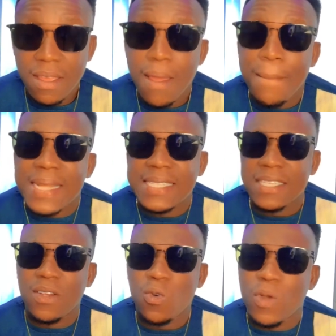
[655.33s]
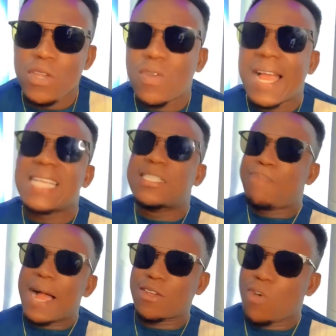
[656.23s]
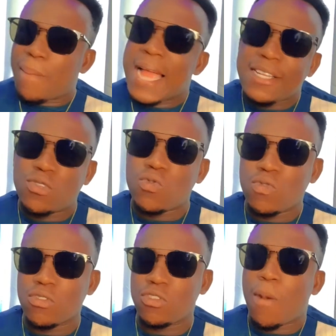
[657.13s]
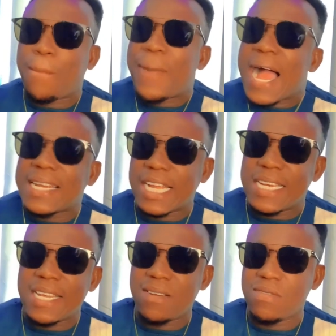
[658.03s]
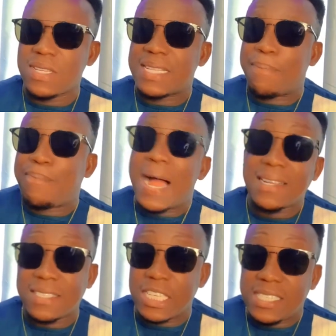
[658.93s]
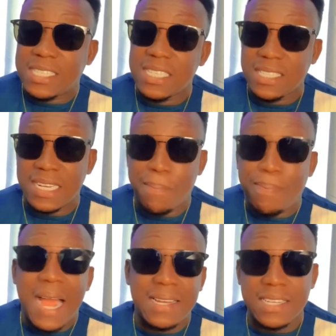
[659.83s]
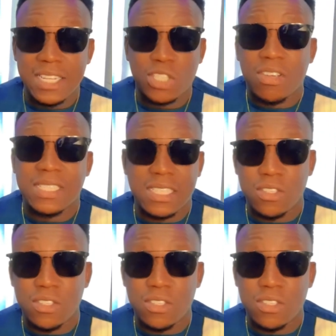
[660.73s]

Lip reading: But when you cast back your mind to your bad and then the bad decisions and the bad choices